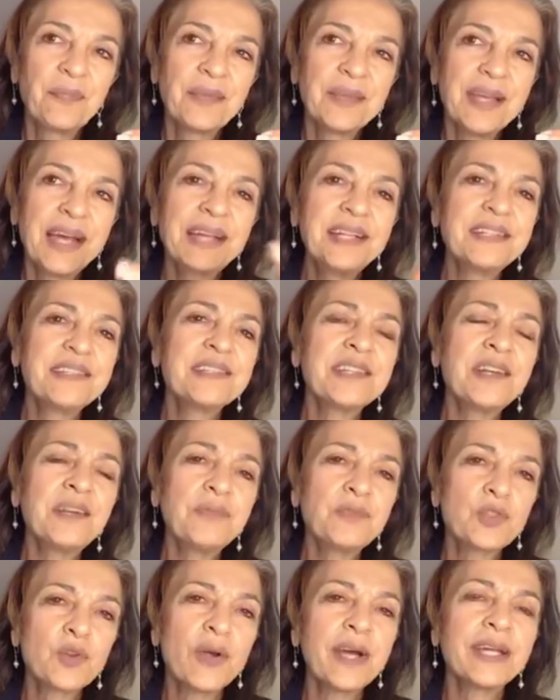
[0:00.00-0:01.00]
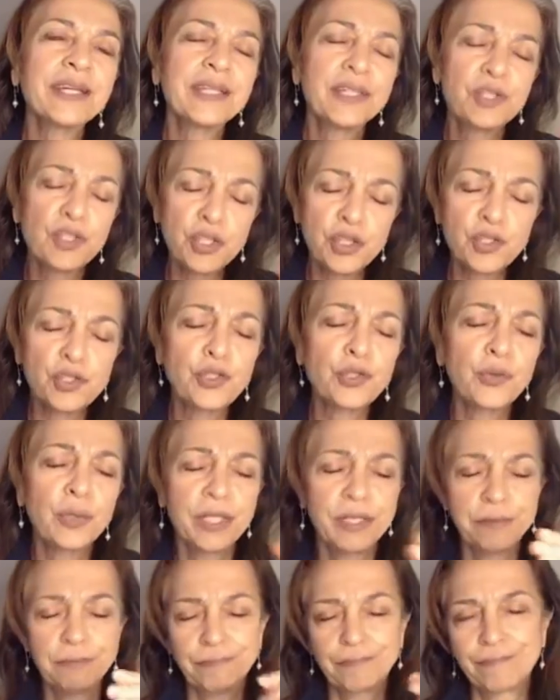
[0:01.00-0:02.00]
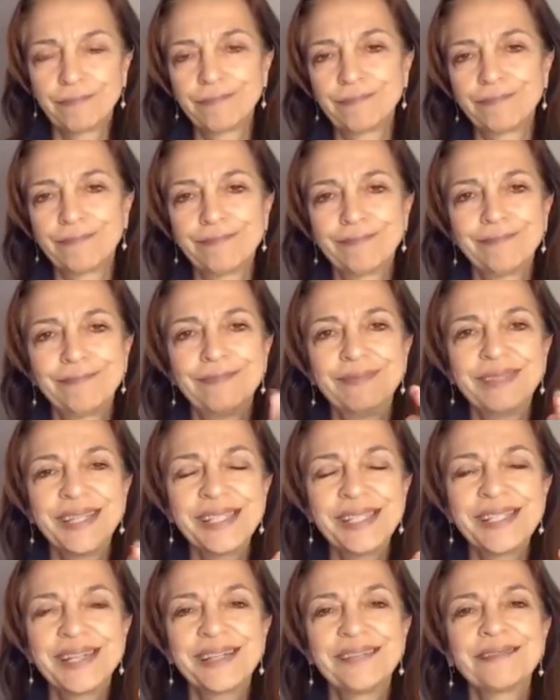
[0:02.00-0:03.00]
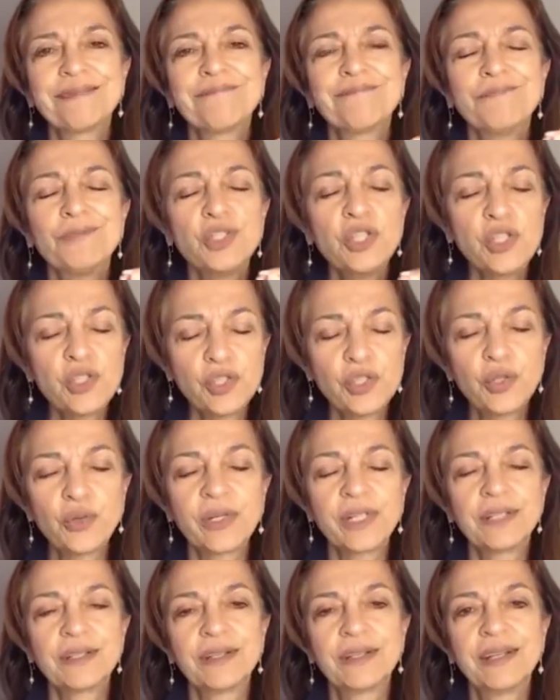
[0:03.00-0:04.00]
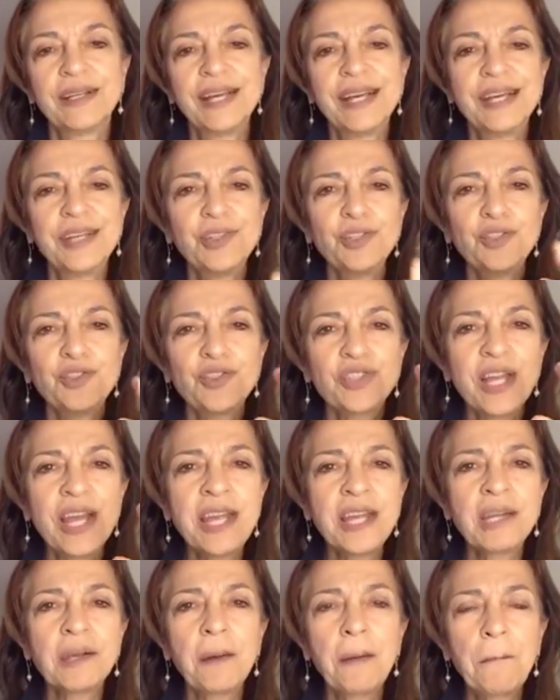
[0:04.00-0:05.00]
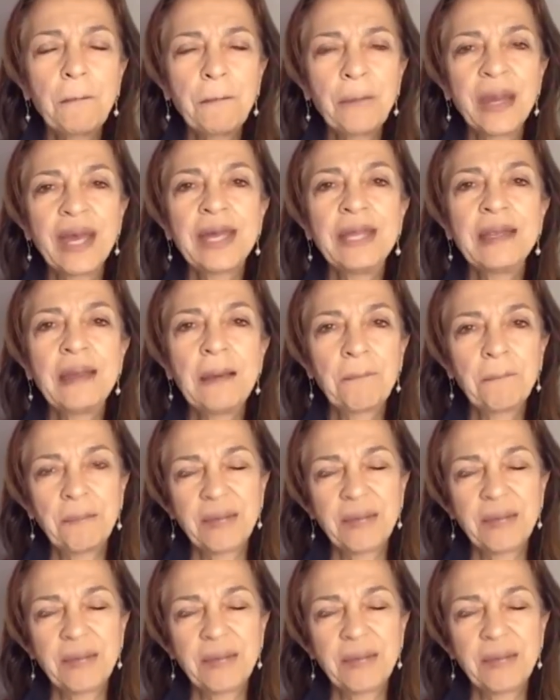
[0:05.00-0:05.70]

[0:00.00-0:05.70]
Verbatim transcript: And instead of trying it, just do it. That's it. Just do it. Just take pen and